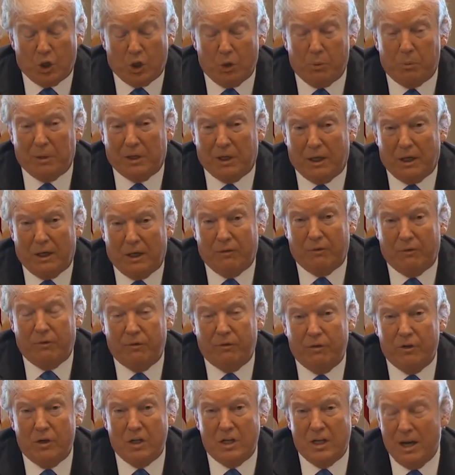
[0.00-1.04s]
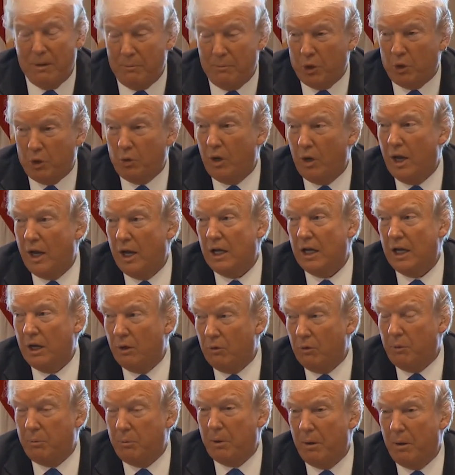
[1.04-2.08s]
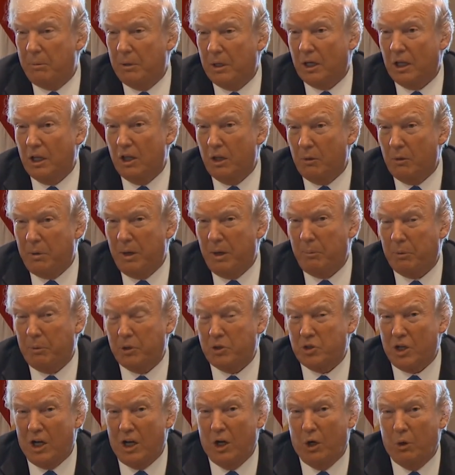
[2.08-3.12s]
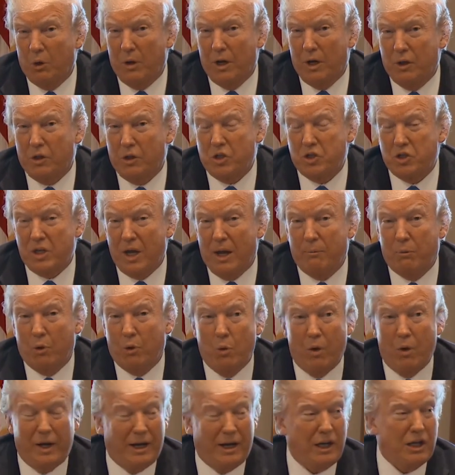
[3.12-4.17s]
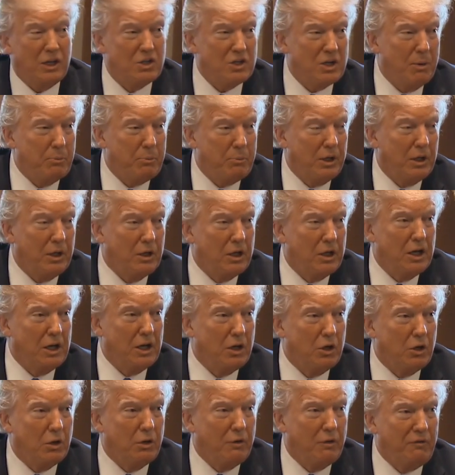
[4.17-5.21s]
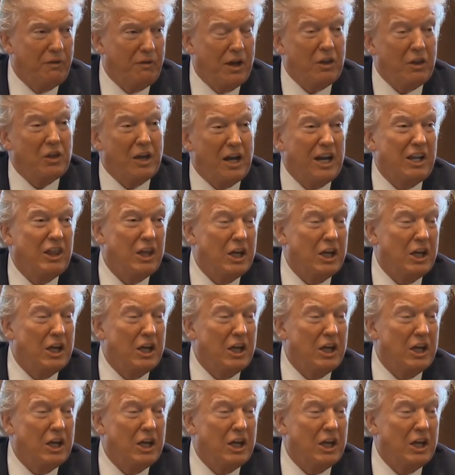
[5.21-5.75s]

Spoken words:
do believe Democrat and Republican, the people sitting around this table, want to get something done in good faith, and